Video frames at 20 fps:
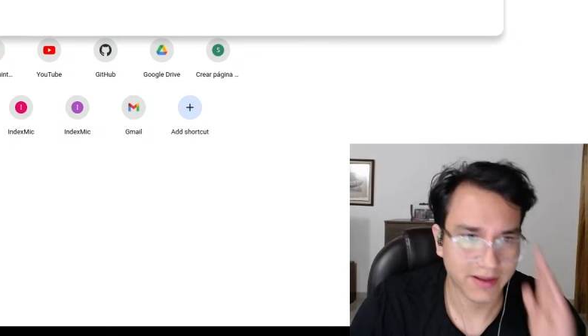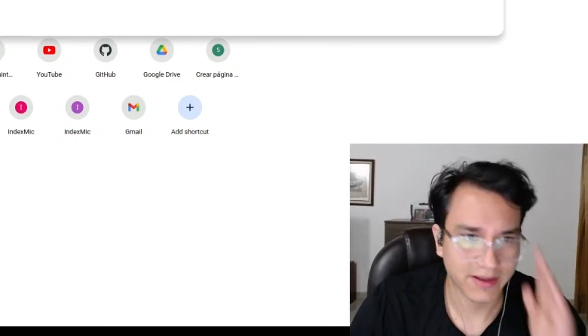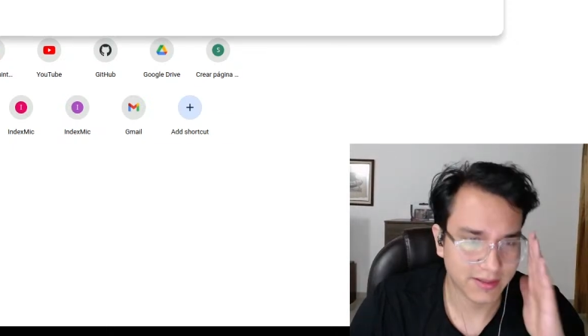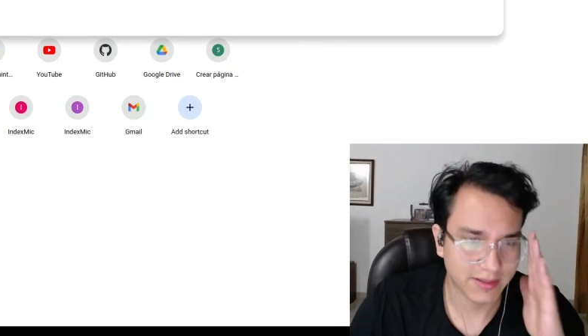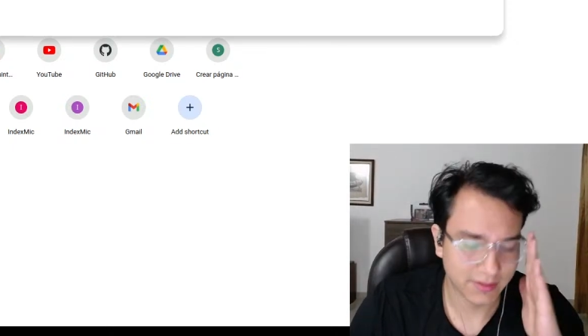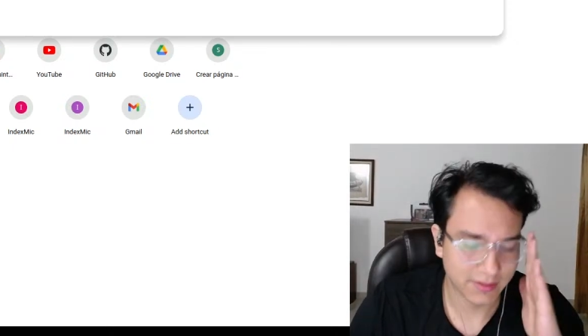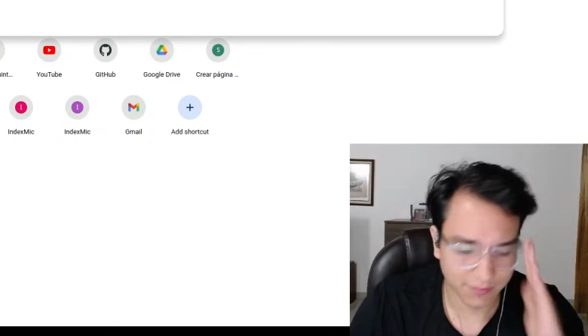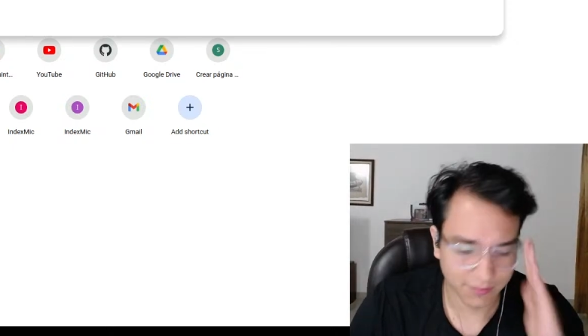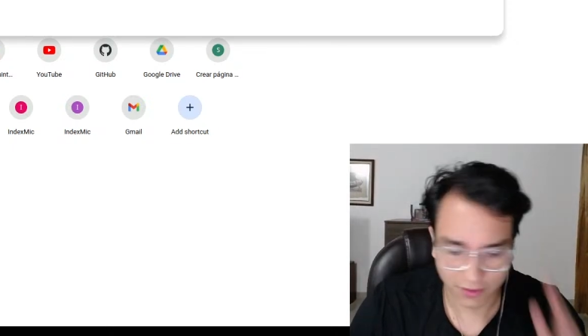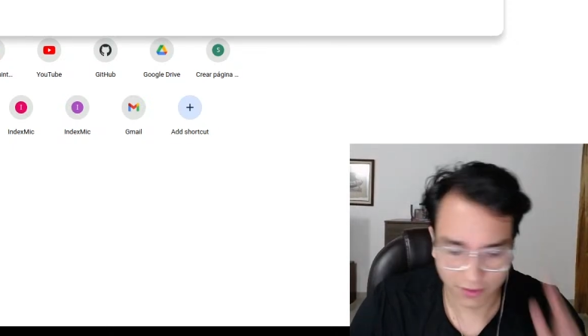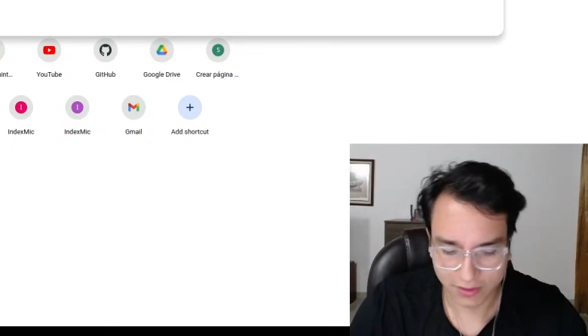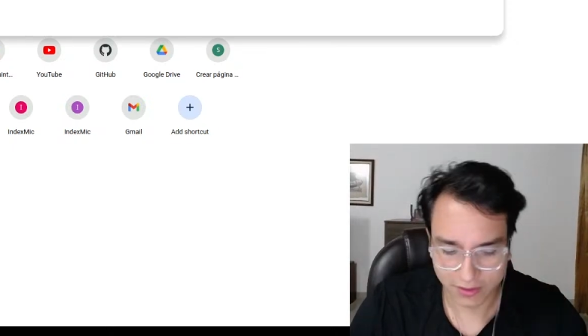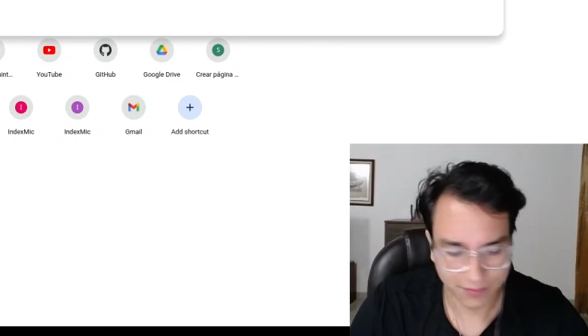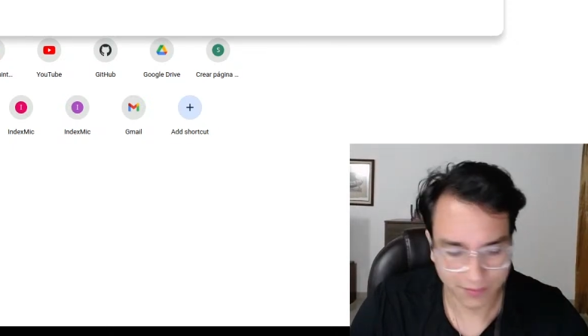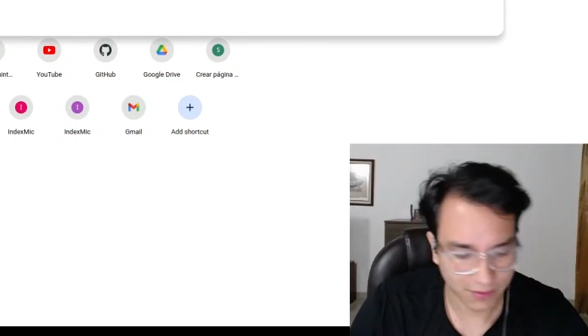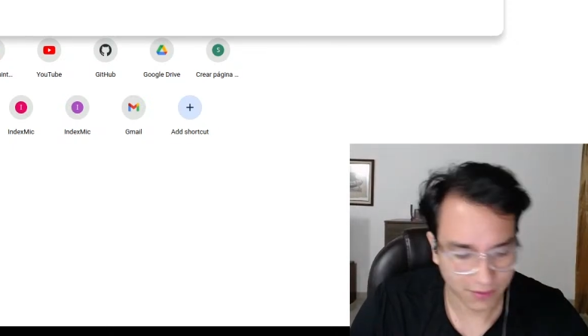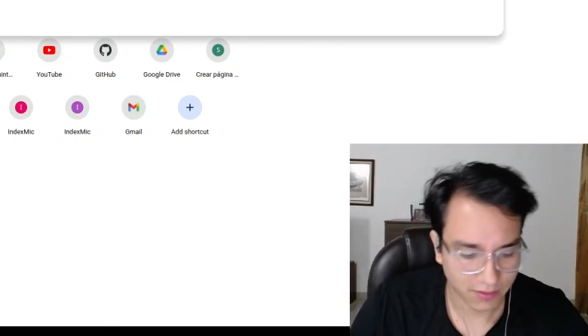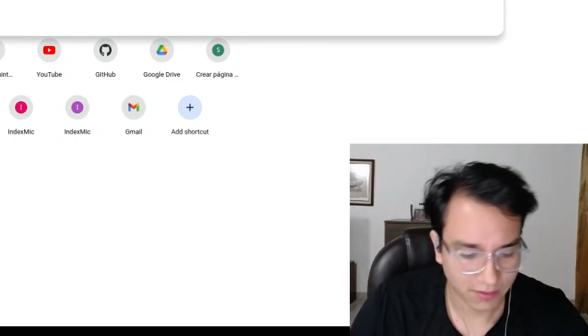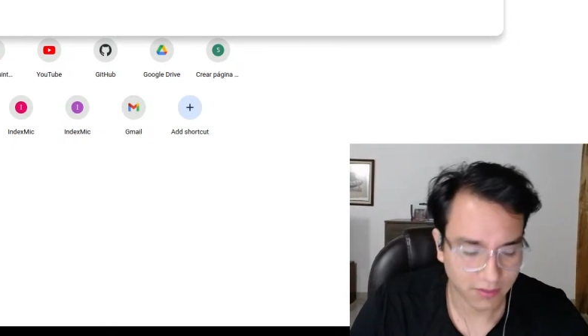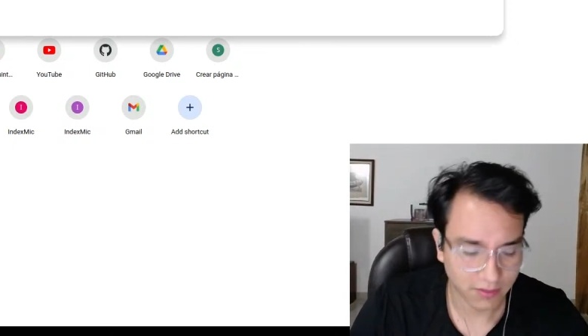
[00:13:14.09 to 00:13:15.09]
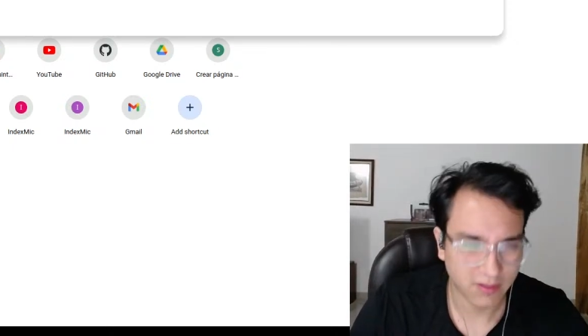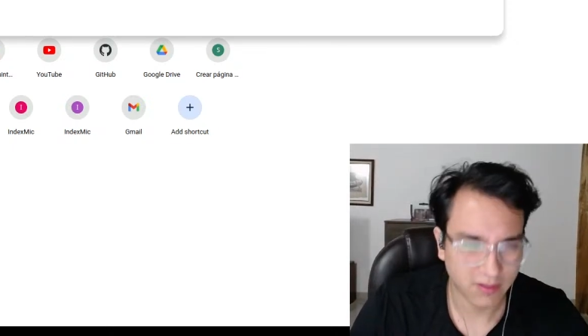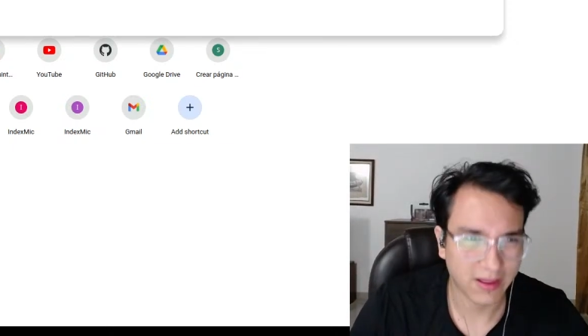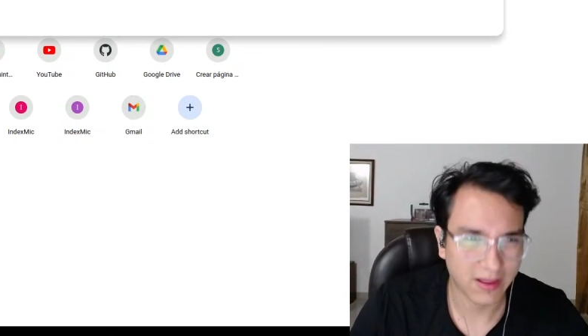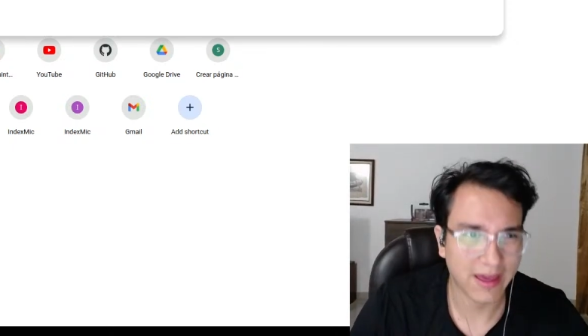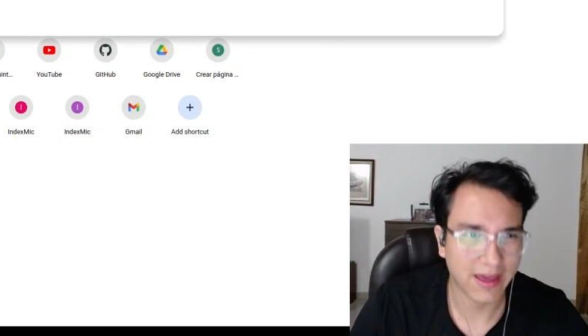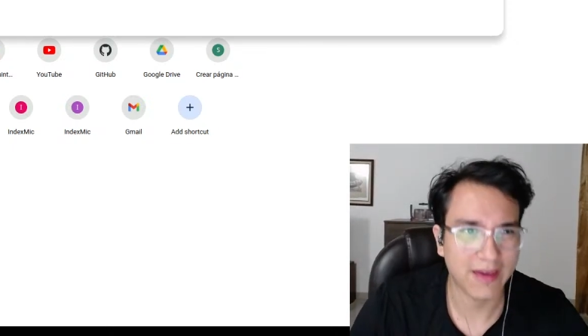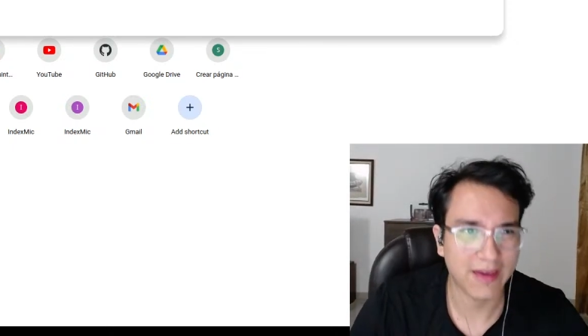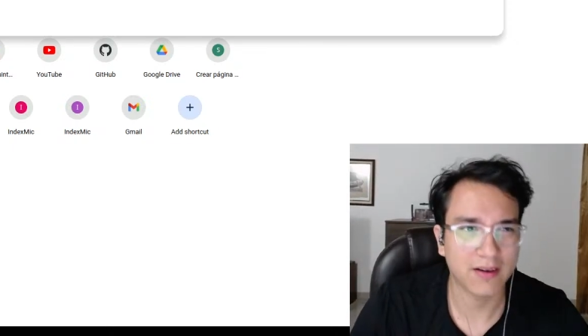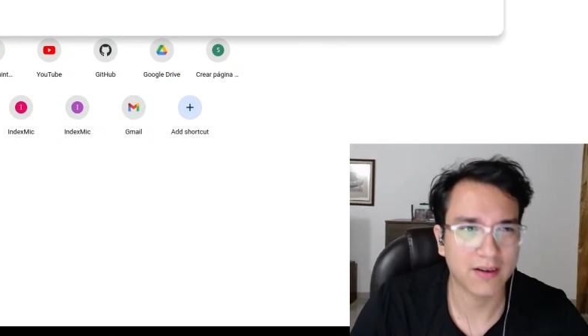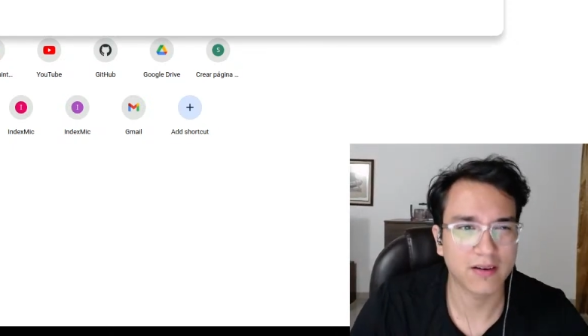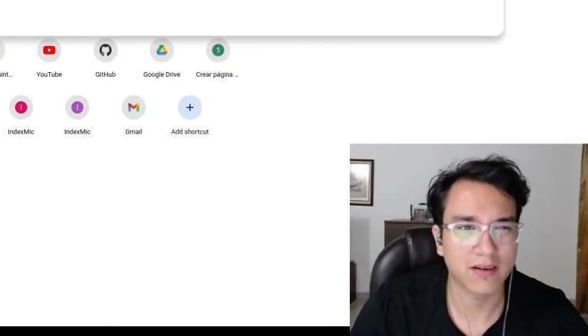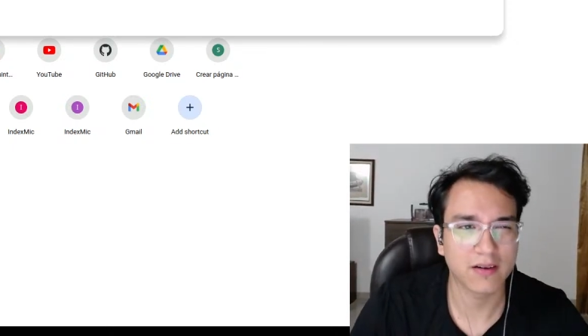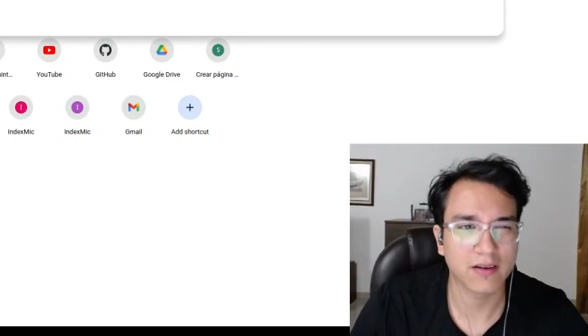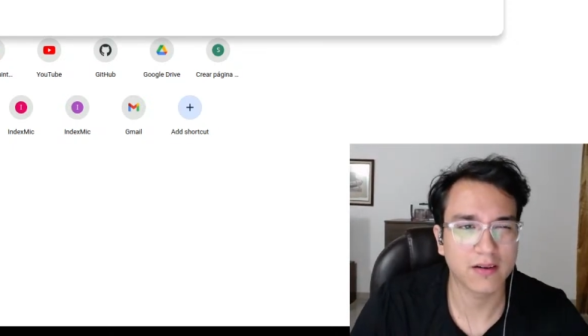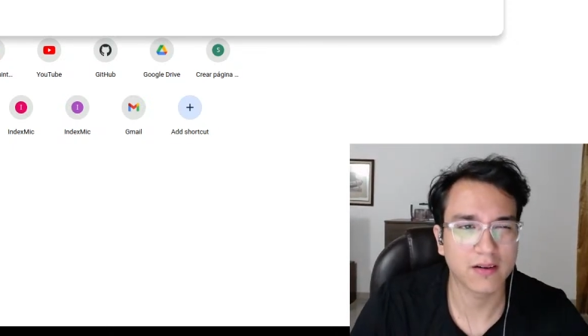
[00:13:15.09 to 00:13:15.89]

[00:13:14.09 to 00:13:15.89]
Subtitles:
multiple headers